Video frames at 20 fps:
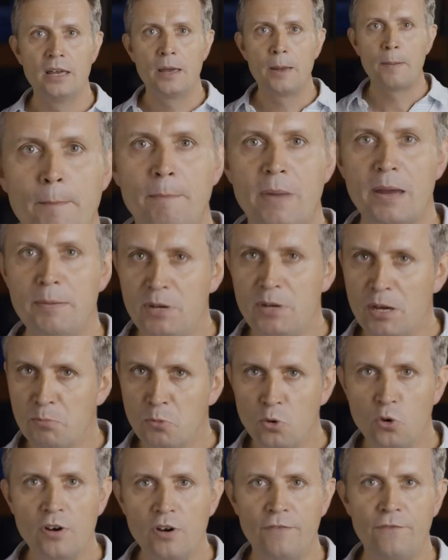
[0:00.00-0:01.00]
may be a
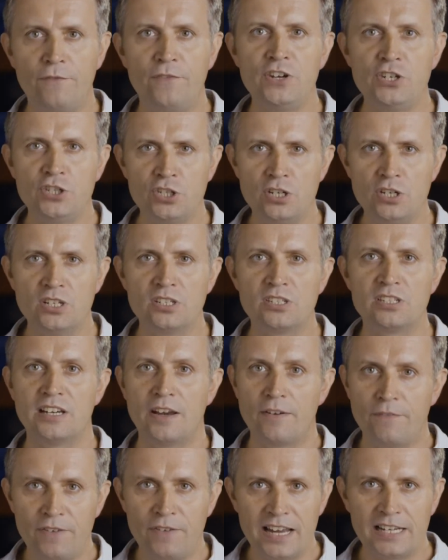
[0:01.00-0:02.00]
more efficient and
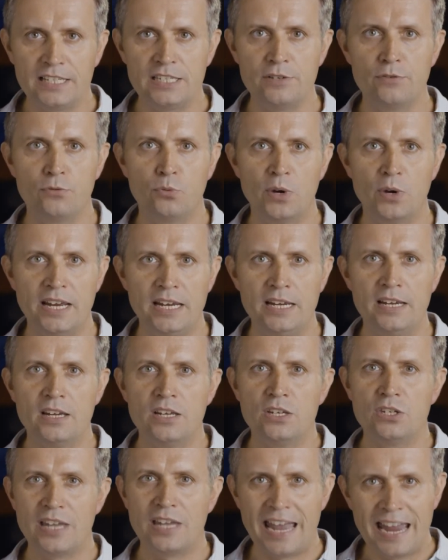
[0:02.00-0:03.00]
effective way
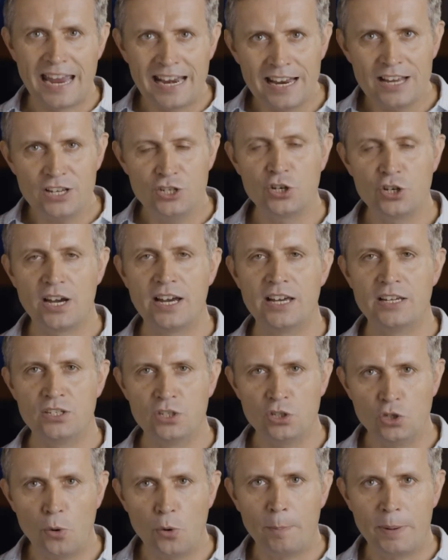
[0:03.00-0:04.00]
to energize
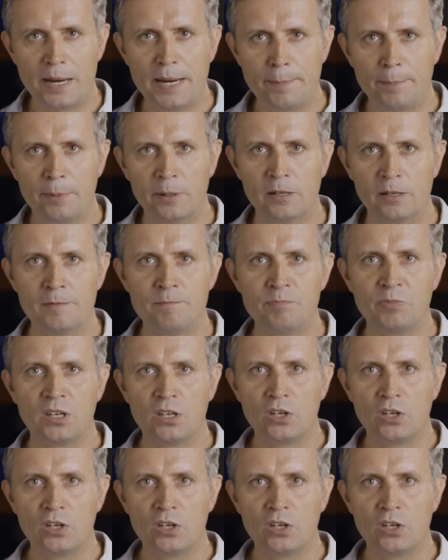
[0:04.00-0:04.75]
your people,